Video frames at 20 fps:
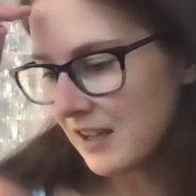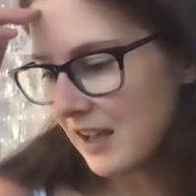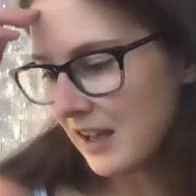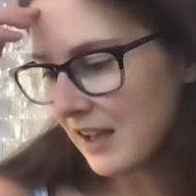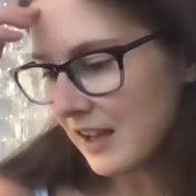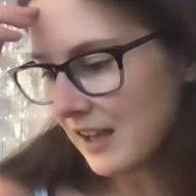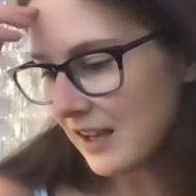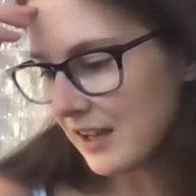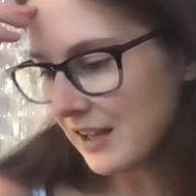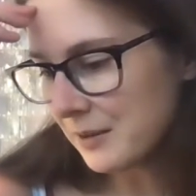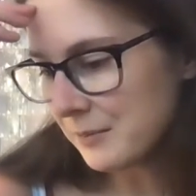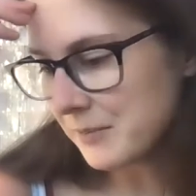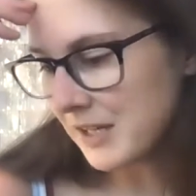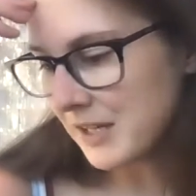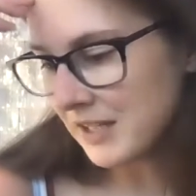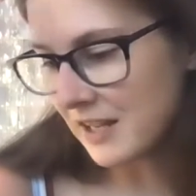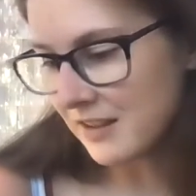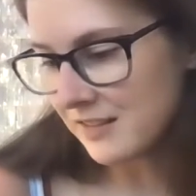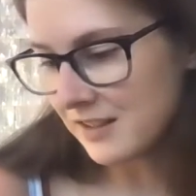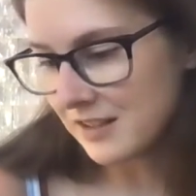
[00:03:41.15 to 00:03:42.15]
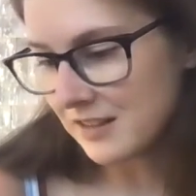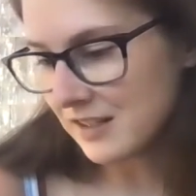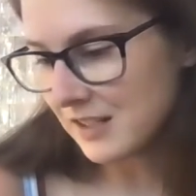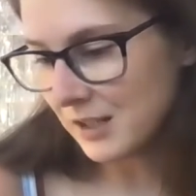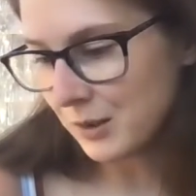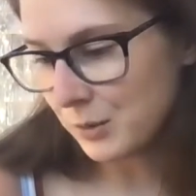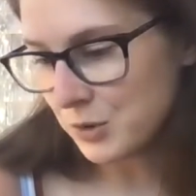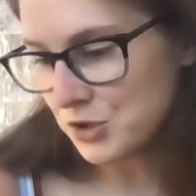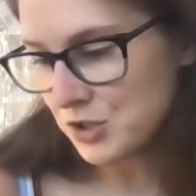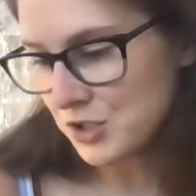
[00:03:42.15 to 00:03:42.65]
And I think that
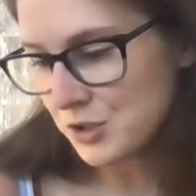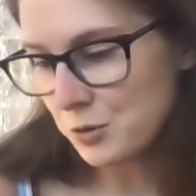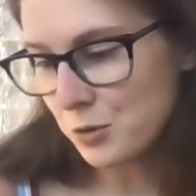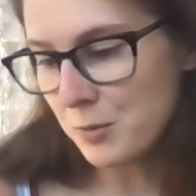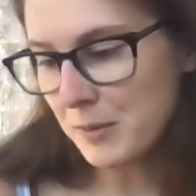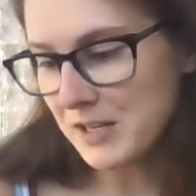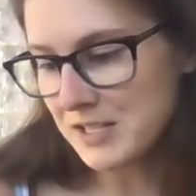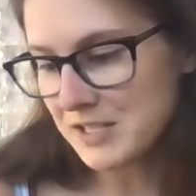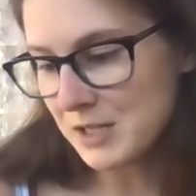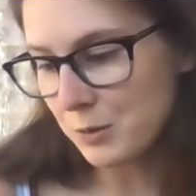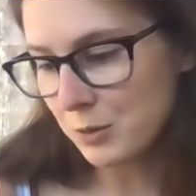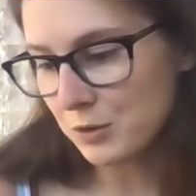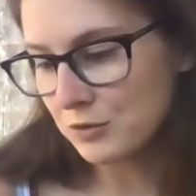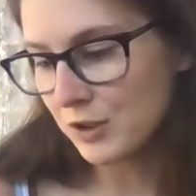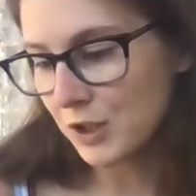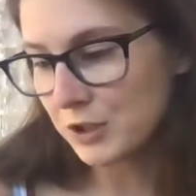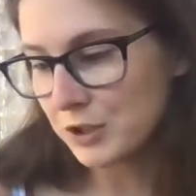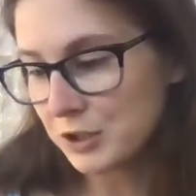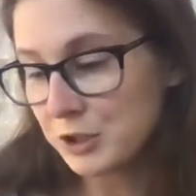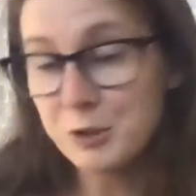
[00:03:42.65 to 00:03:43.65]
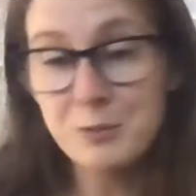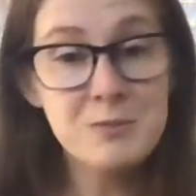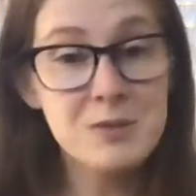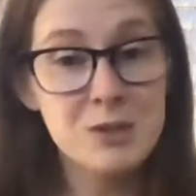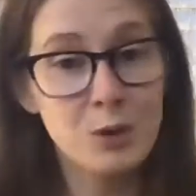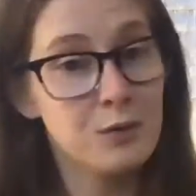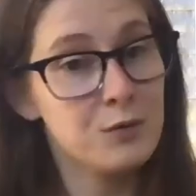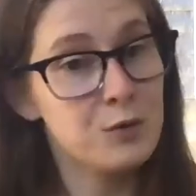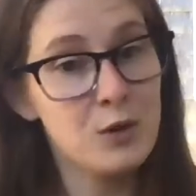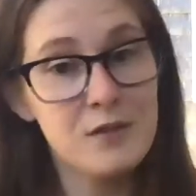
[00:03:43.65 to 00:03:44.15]
it would just do amazing with fondue.
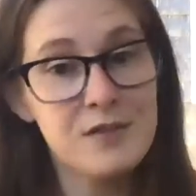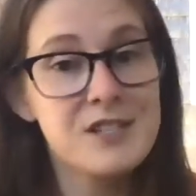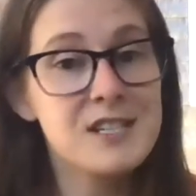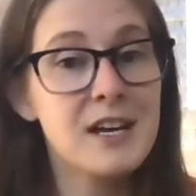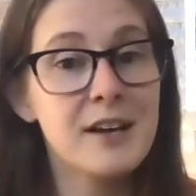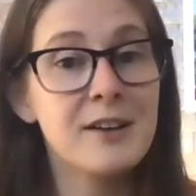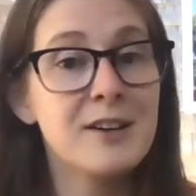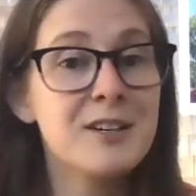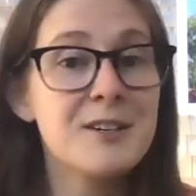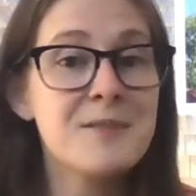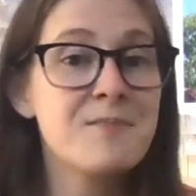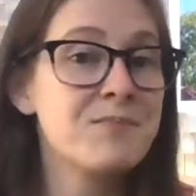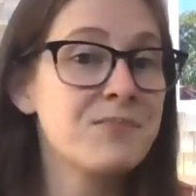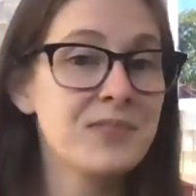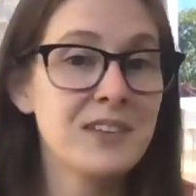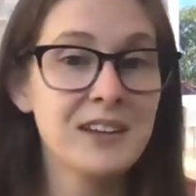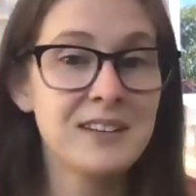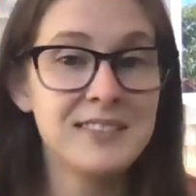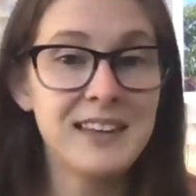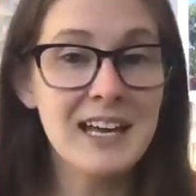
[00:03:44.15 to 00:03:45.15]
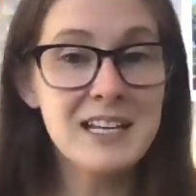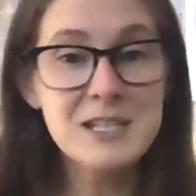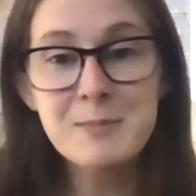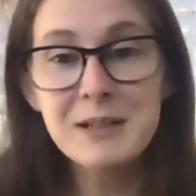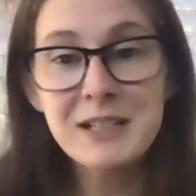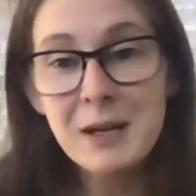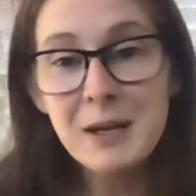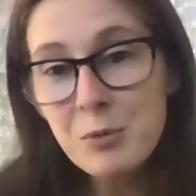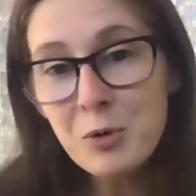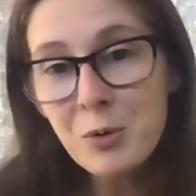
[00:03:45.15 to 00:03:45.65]
So if you have a cellar, that's my
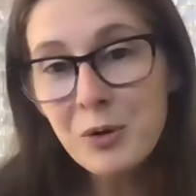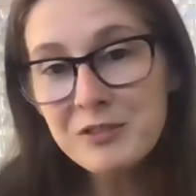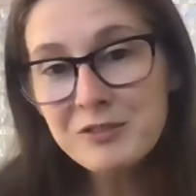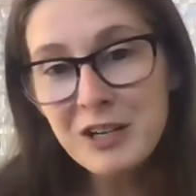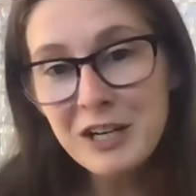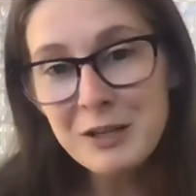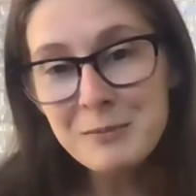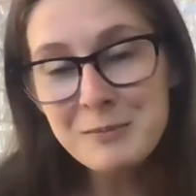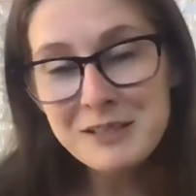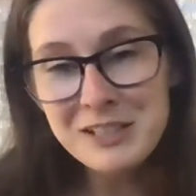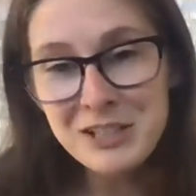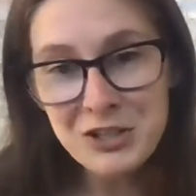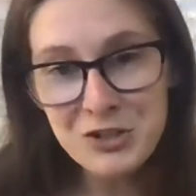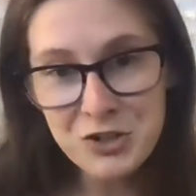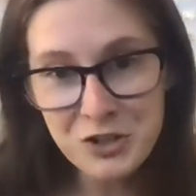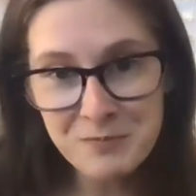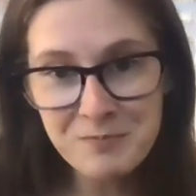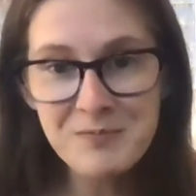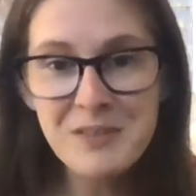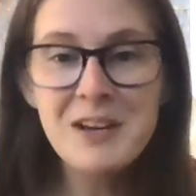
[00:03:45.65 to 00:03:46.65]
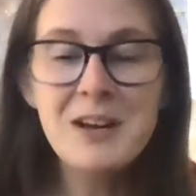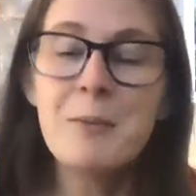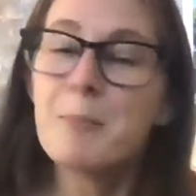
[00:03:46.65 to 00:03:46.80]
number one recommendation.